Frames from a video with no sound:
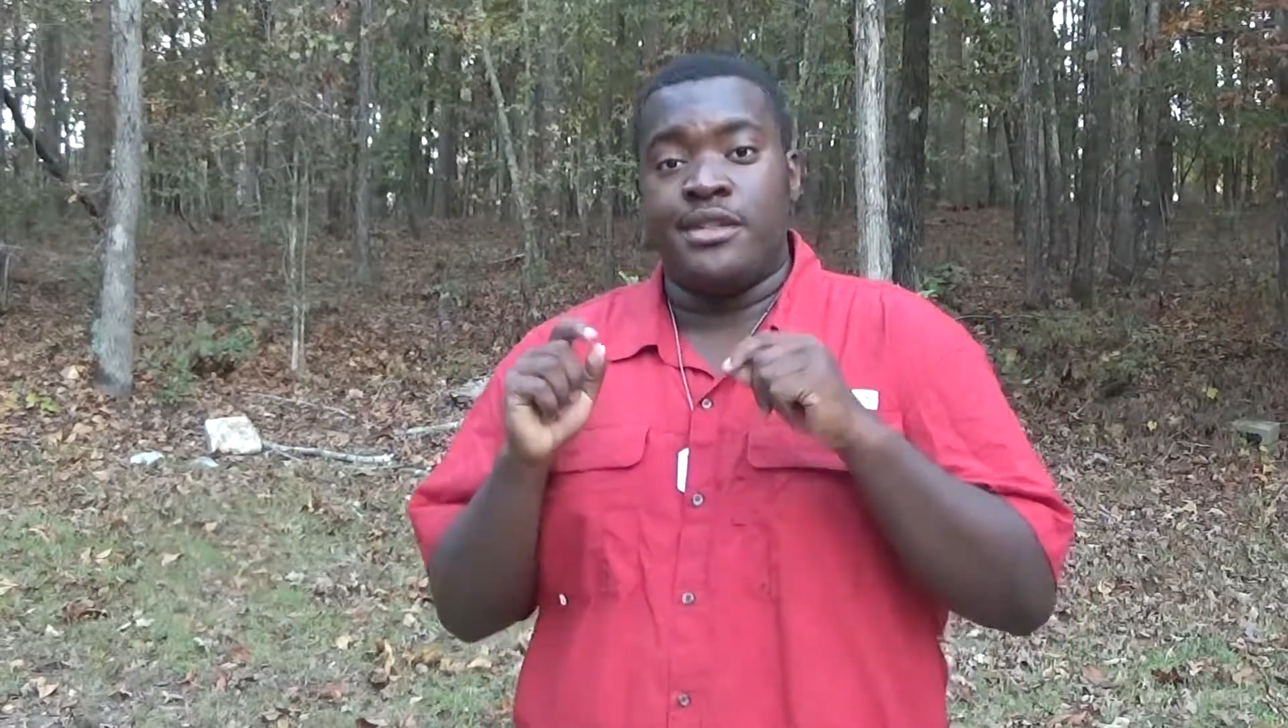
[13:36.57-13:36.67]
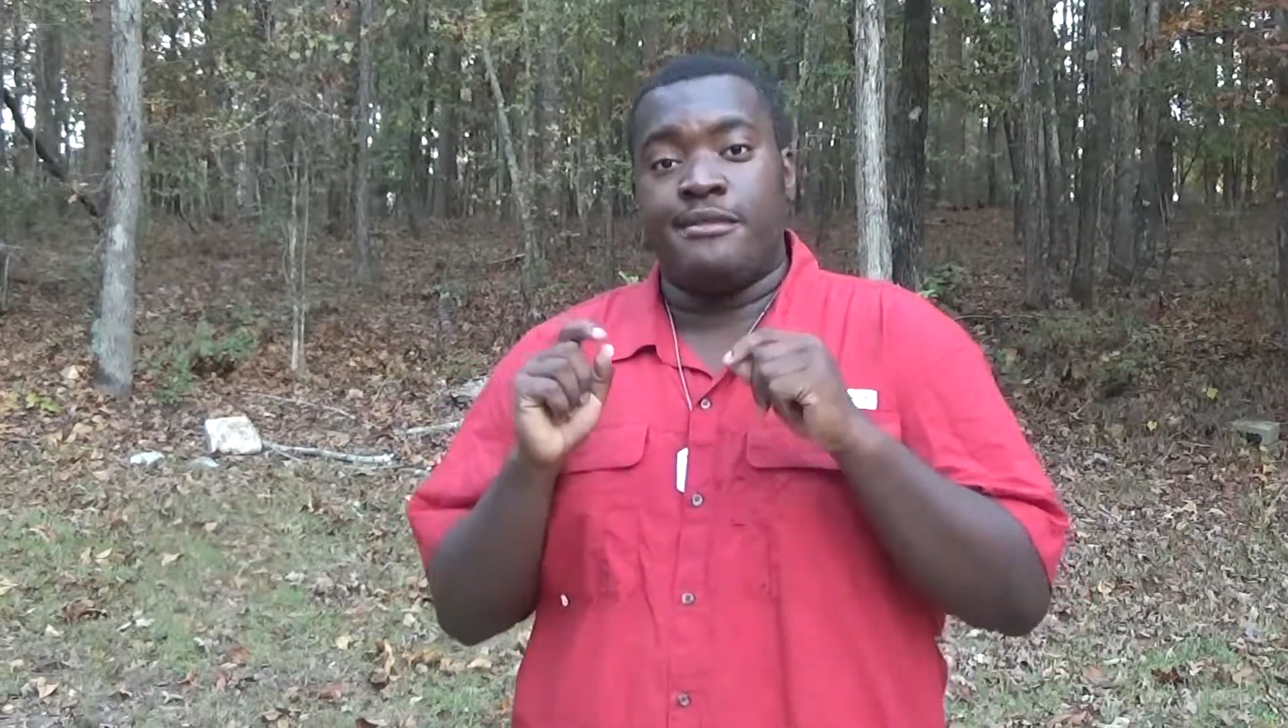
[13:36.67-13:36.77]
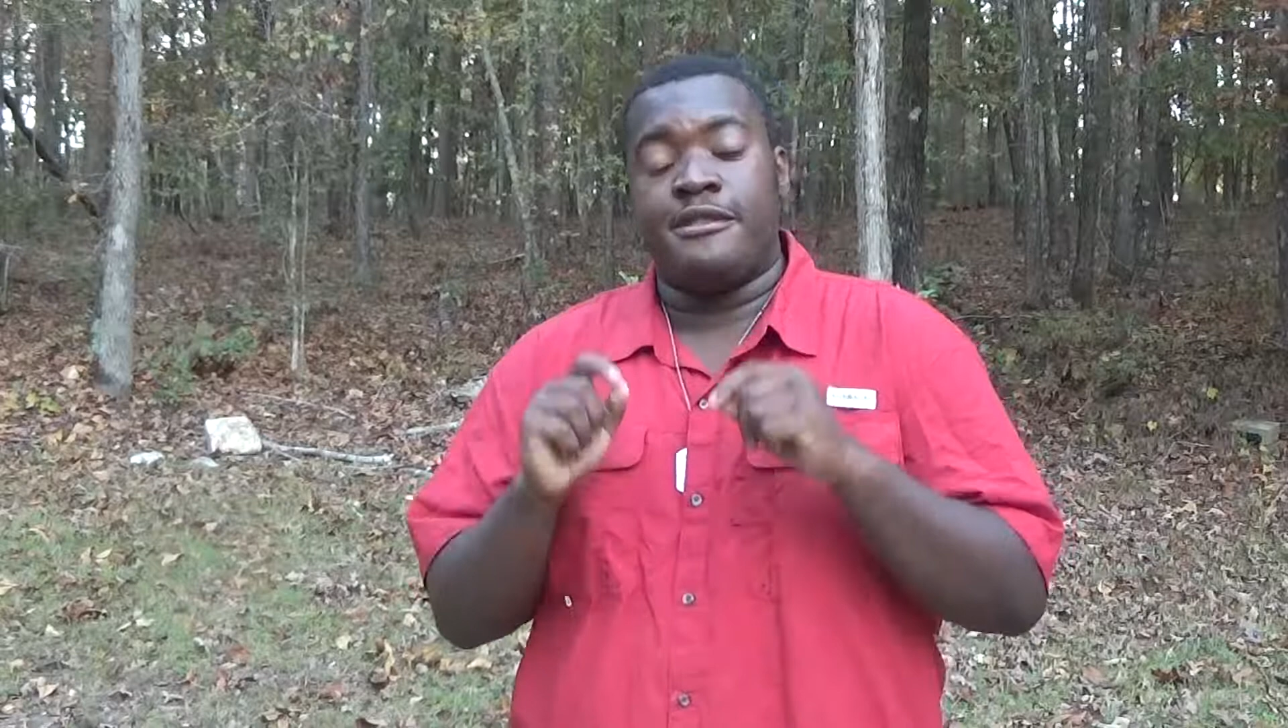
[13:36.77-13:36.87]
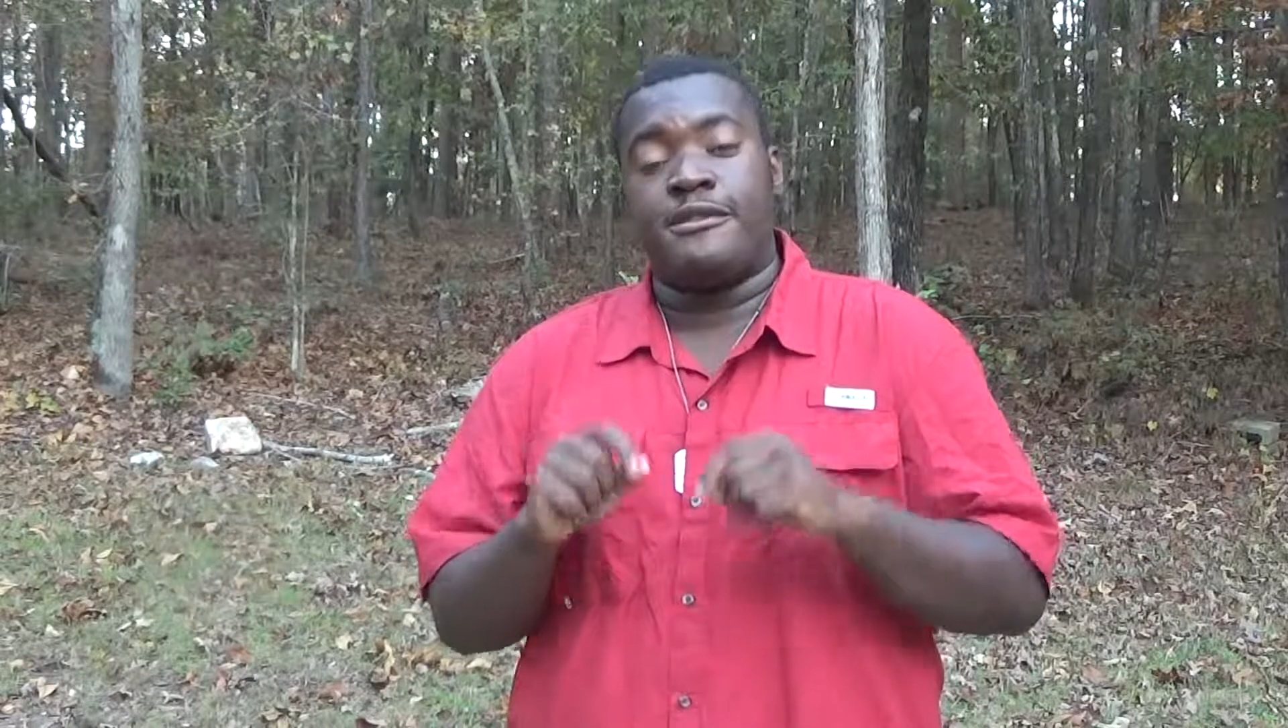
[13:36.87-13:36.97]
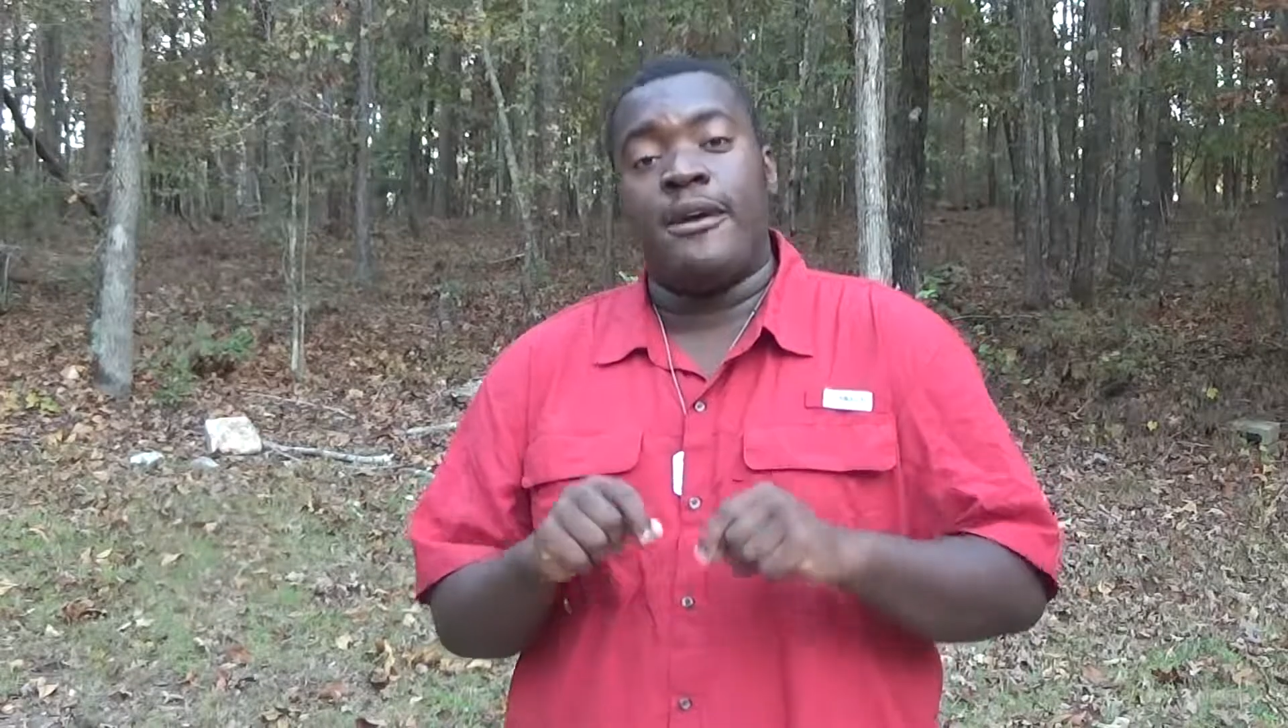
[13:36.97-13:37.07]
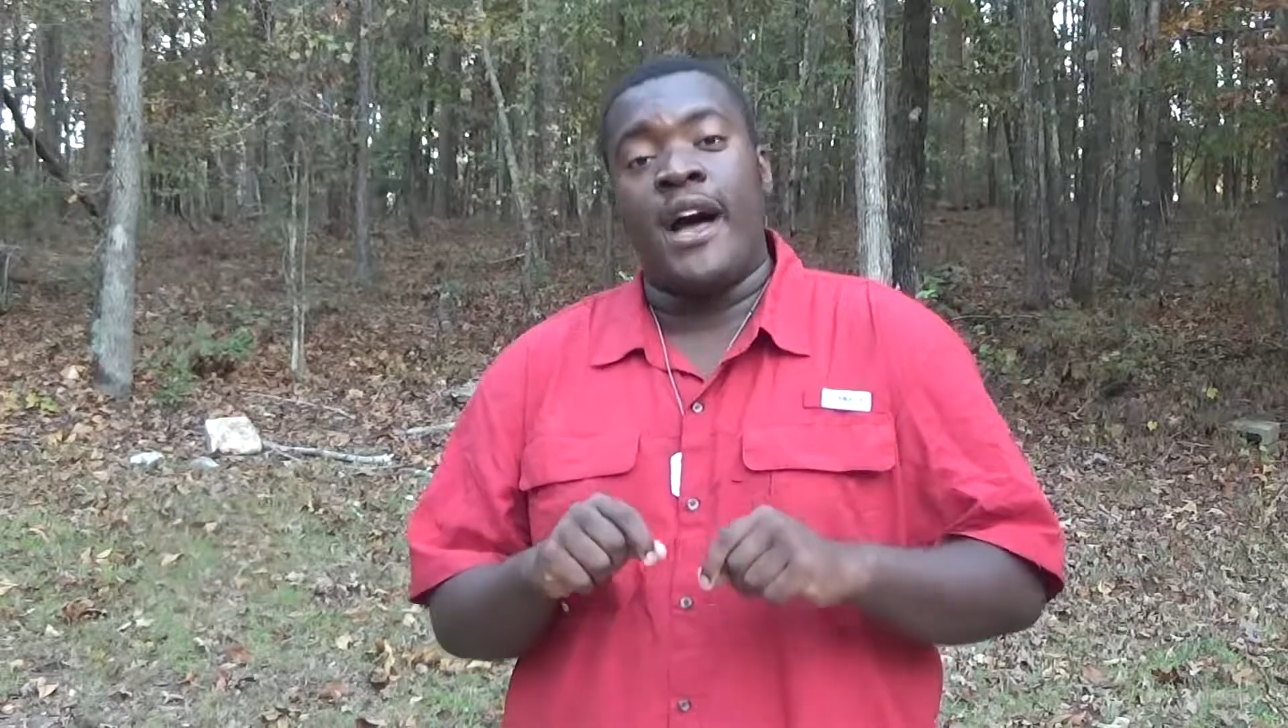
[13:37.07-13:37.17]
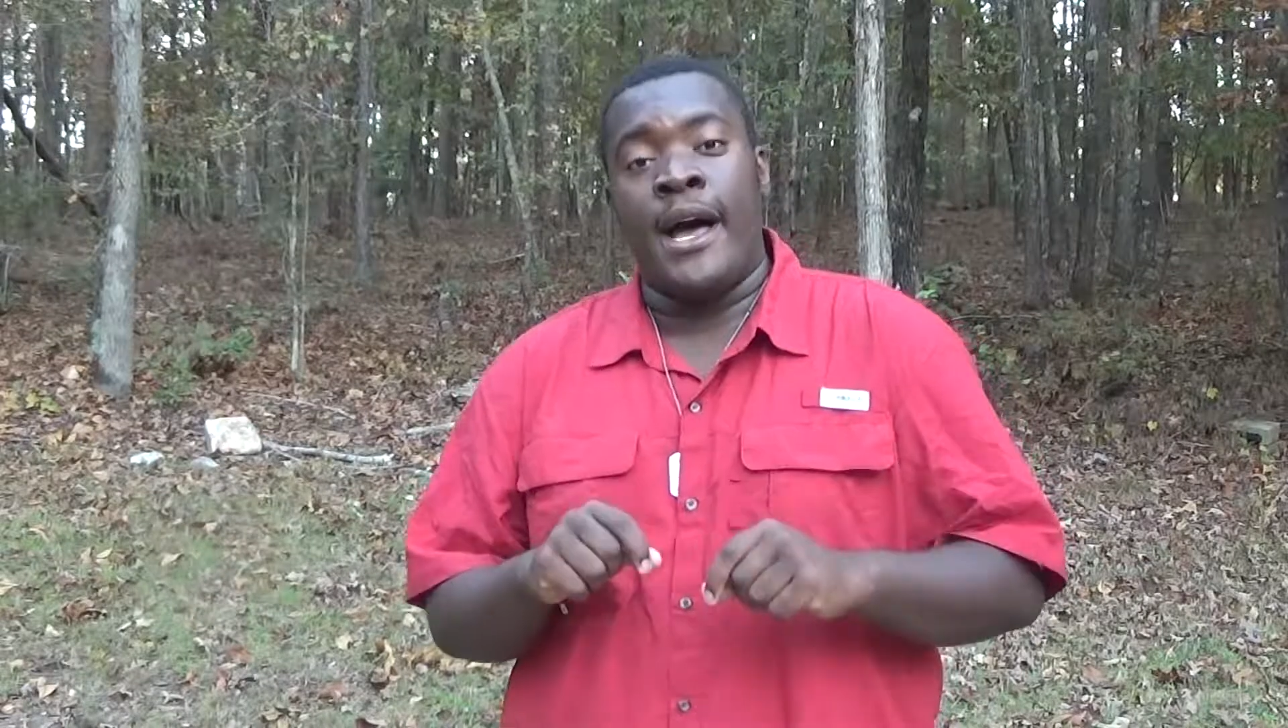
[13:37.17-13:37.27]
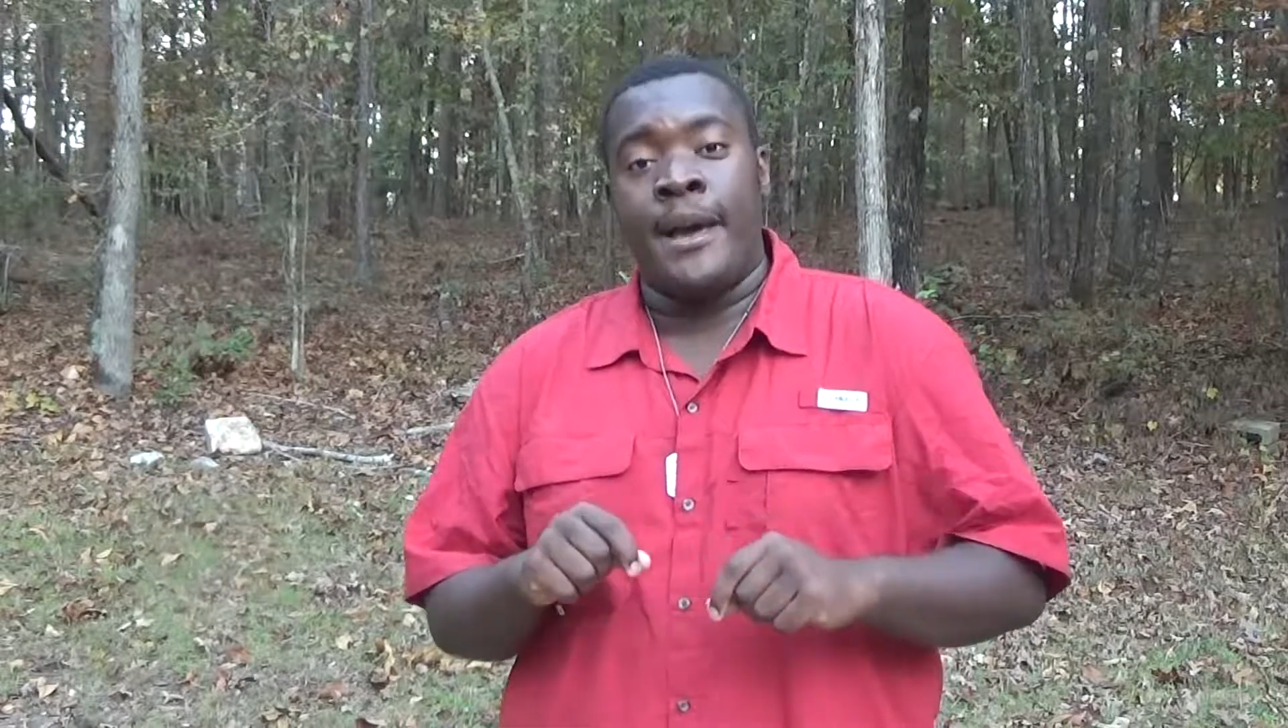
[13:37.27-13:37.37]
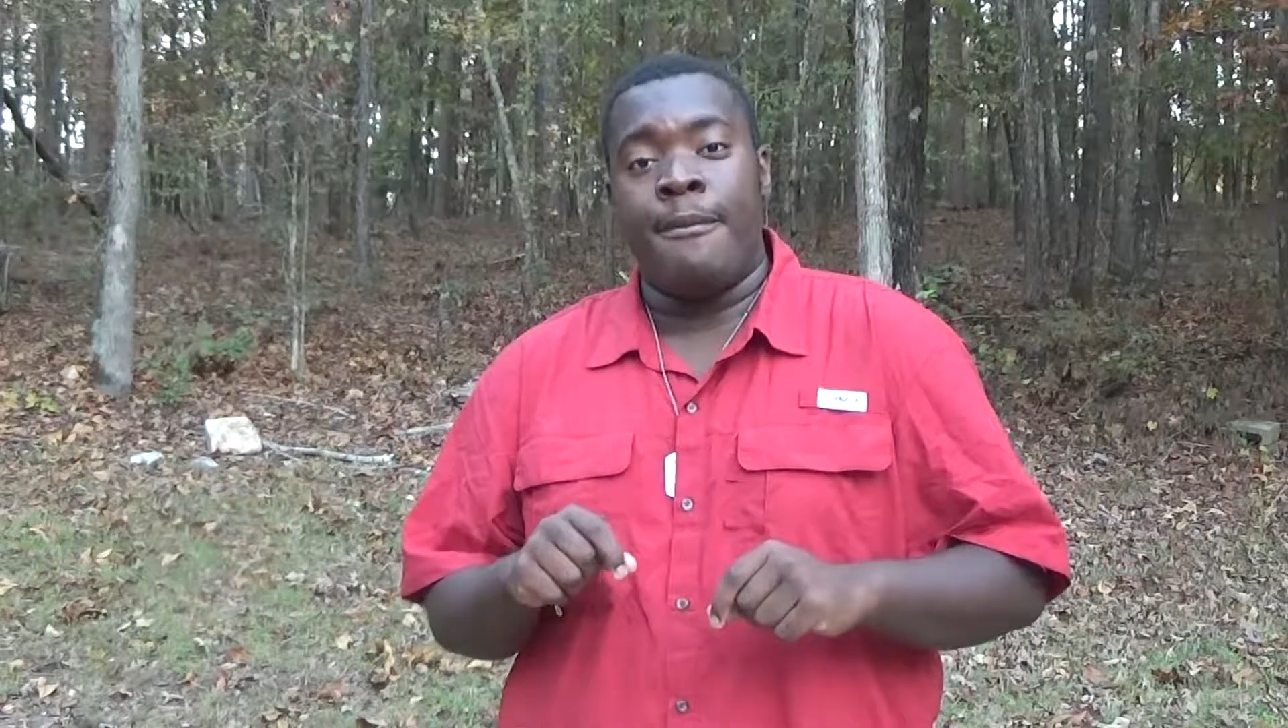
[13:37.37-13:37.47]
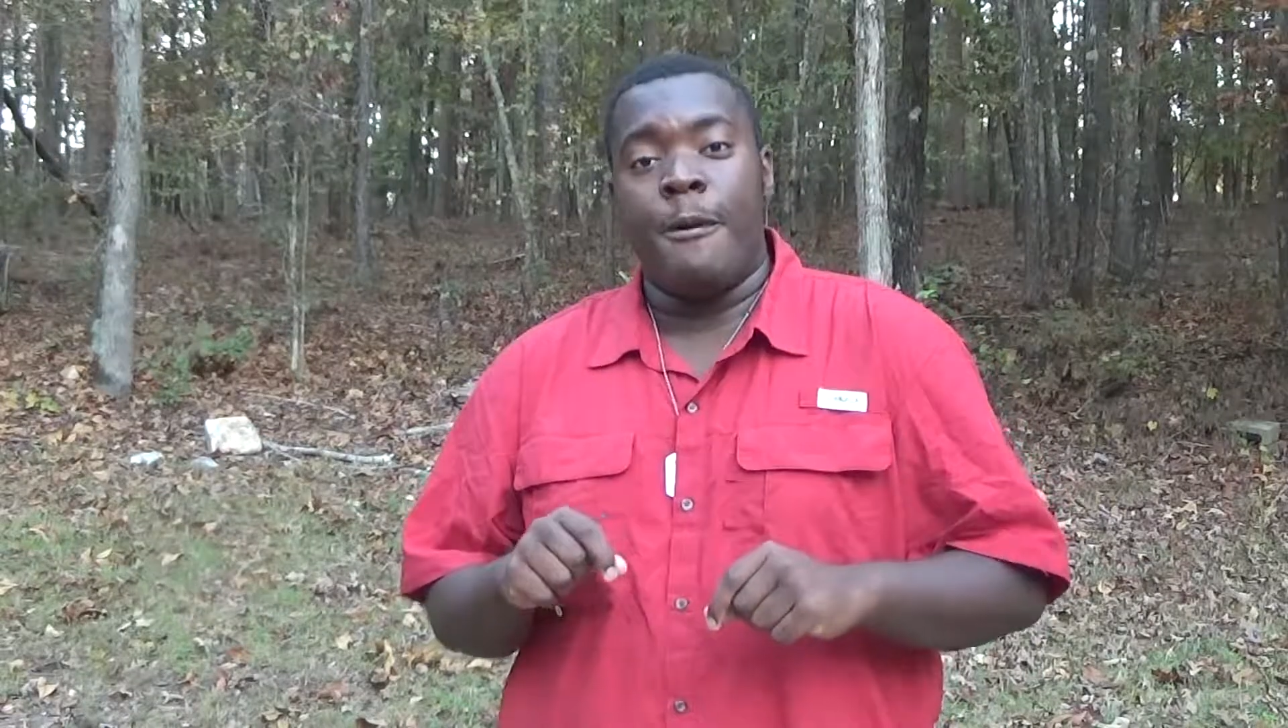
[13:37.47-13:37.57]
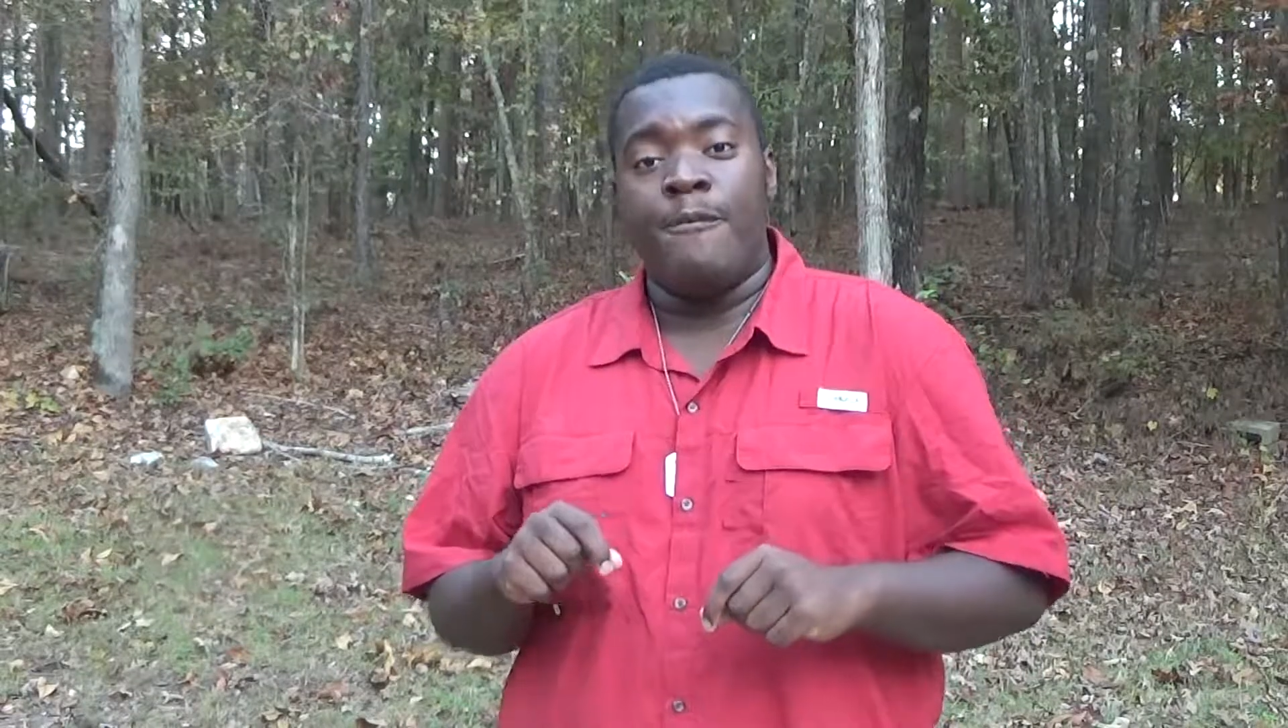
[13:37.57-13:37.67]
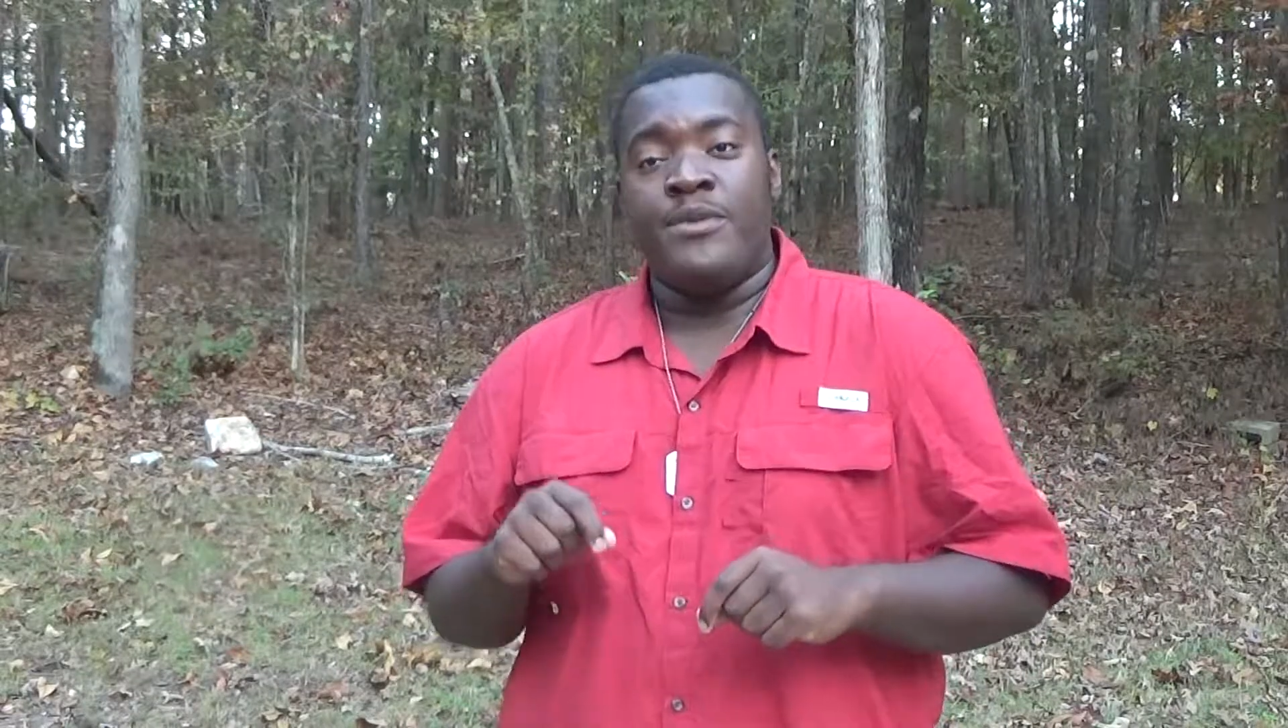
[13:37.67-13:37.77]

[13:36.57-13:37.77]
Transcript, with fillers: subscribe